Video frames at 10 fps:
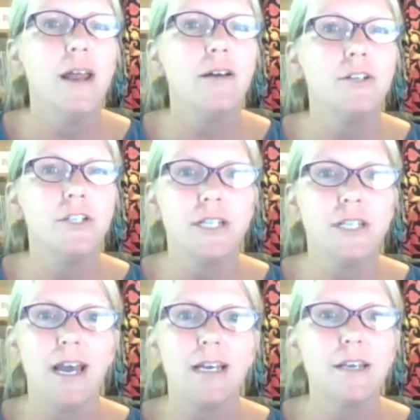out and just
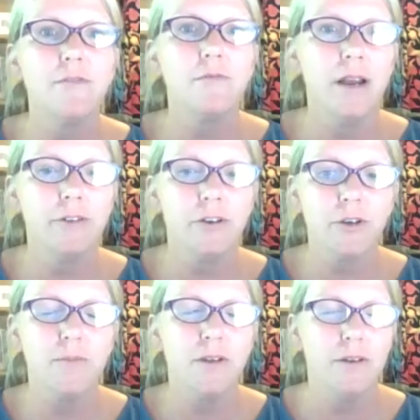asking regular
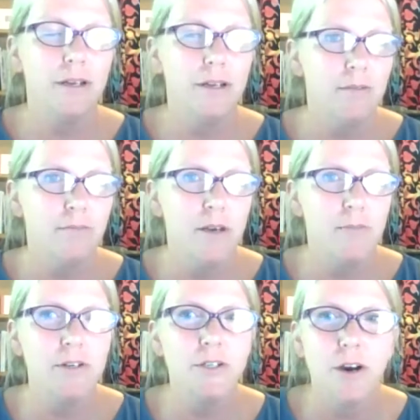community
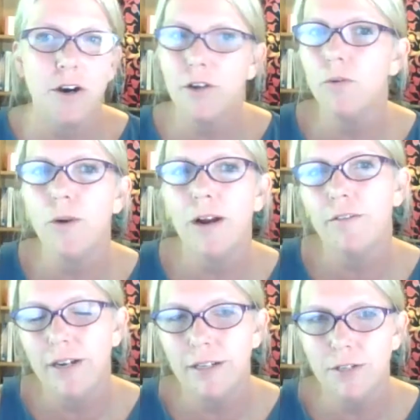members, are you aware
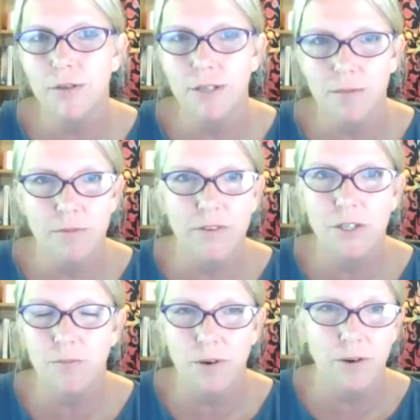of any suicide
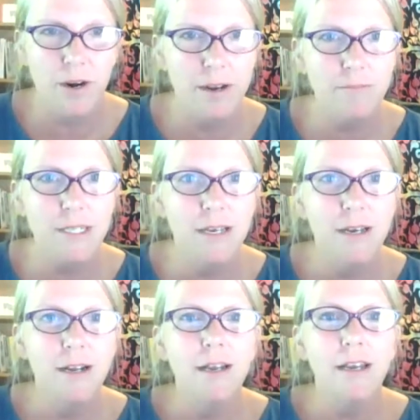prevention programs
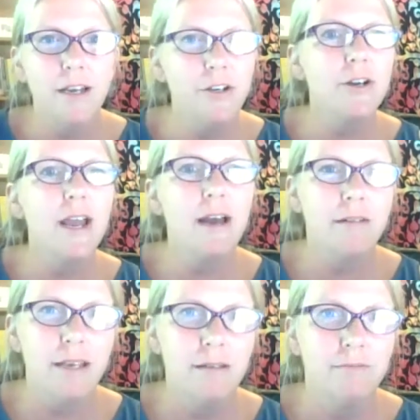in your
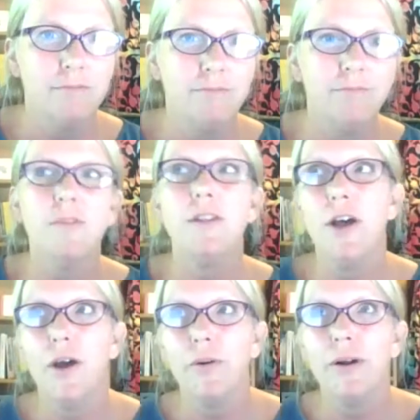county?
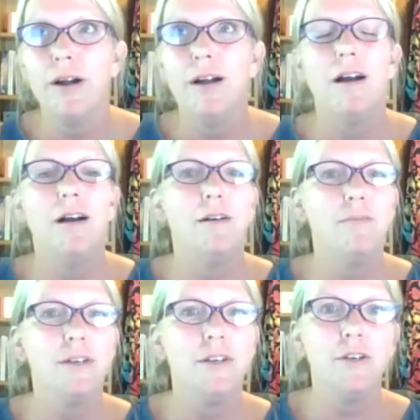No.
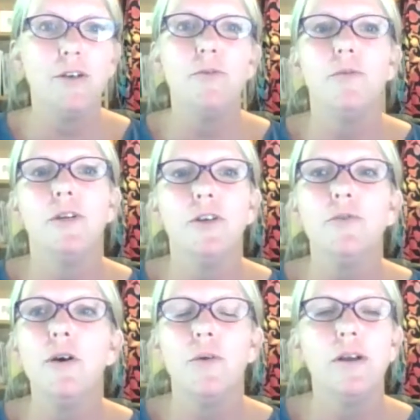Do you
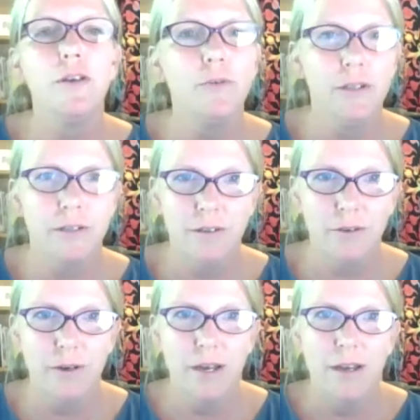know what you would
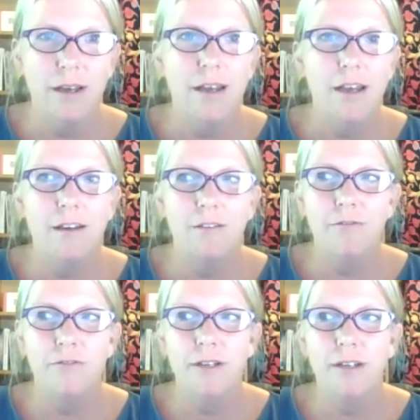do if
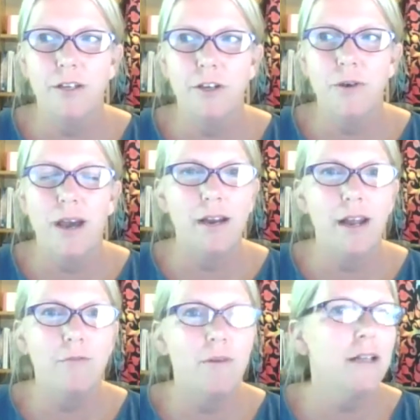you had
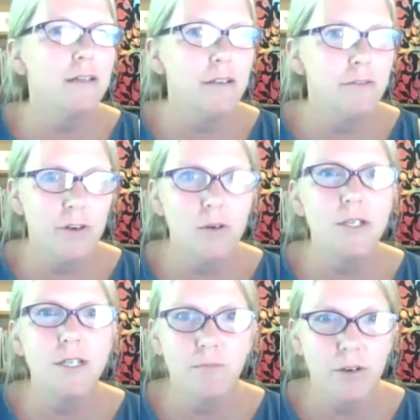a relative or
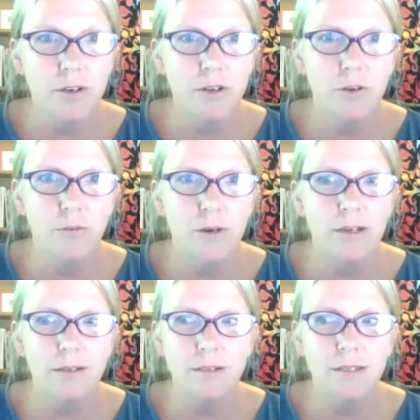someone who
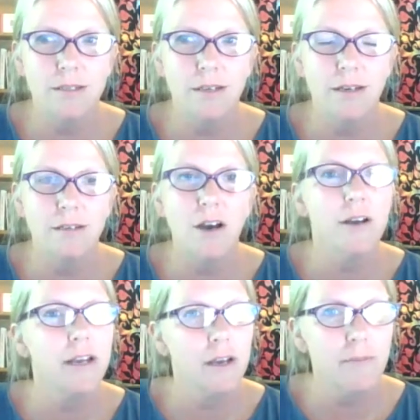was
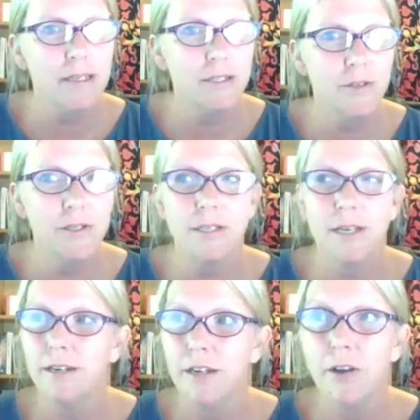talking about
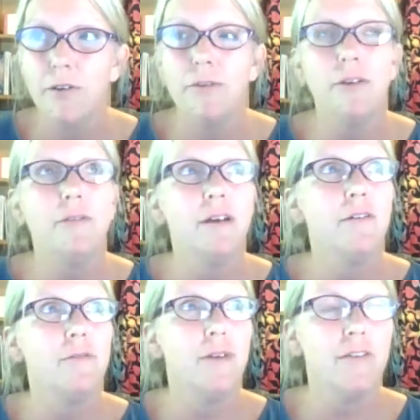suicide? No. Do you know
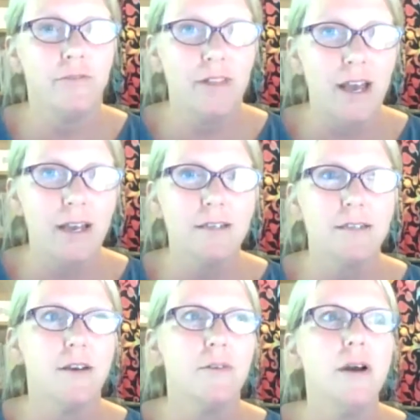the red flags?
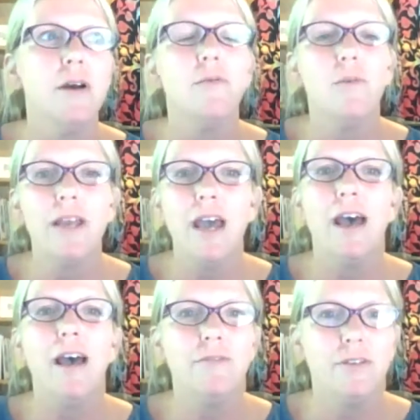So we
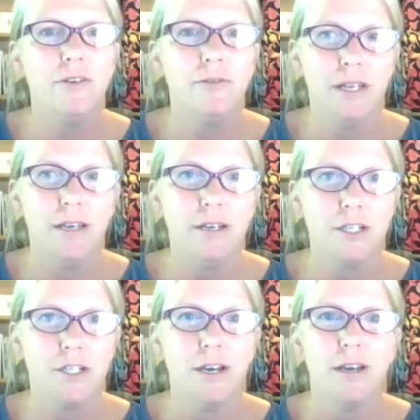have to
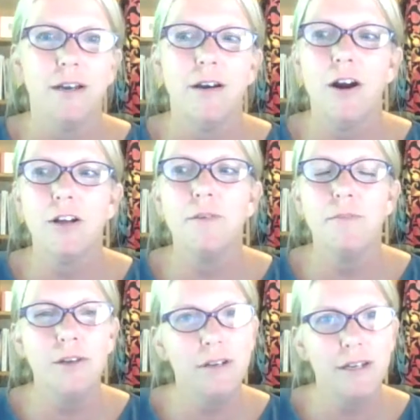teach our
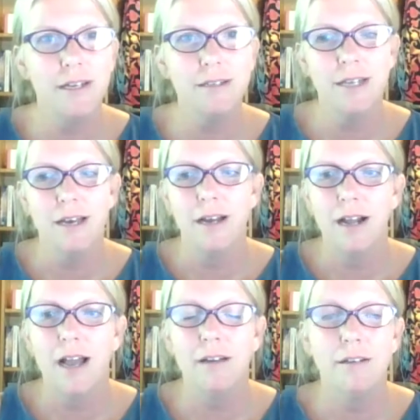communities
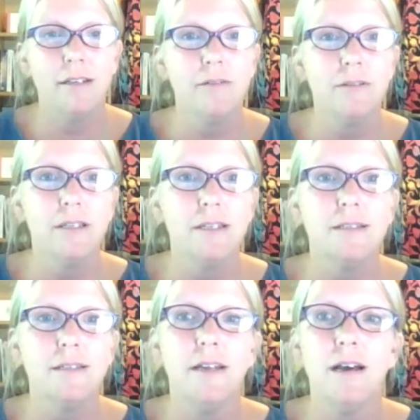how to deal with
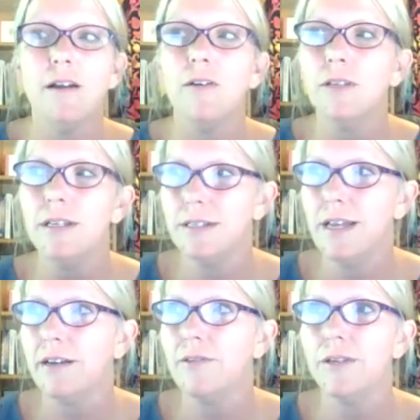this. And not only is
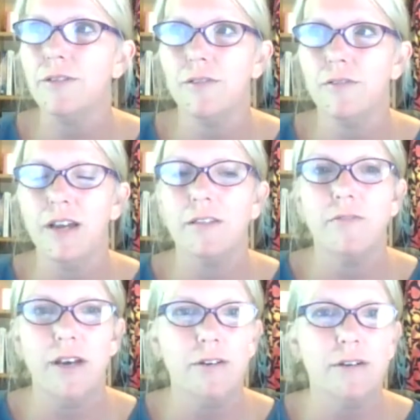that going to affect
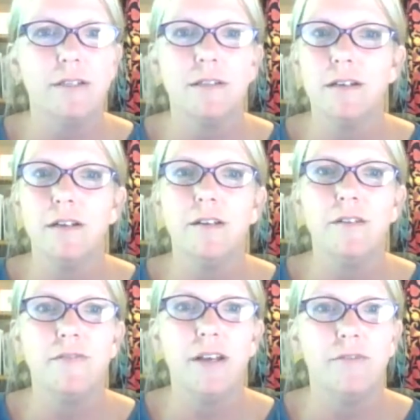veterans, it's going to
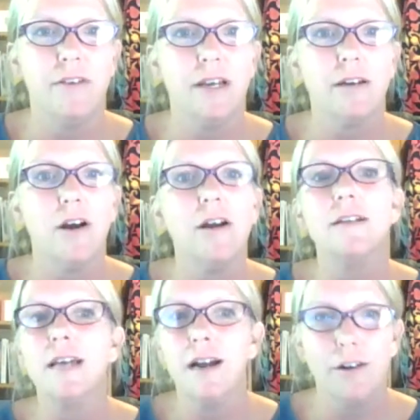affect our
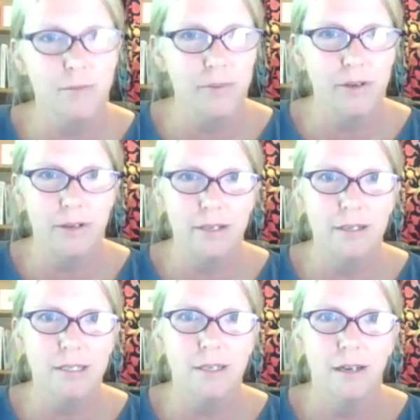entire
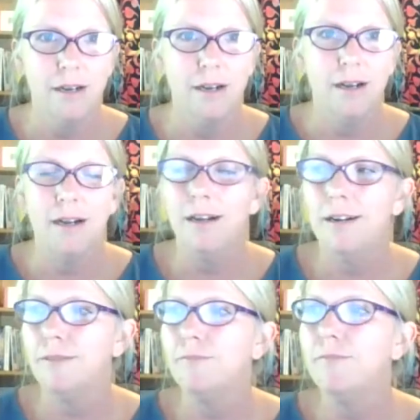communities.
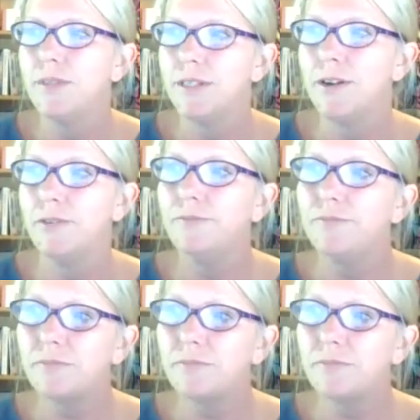So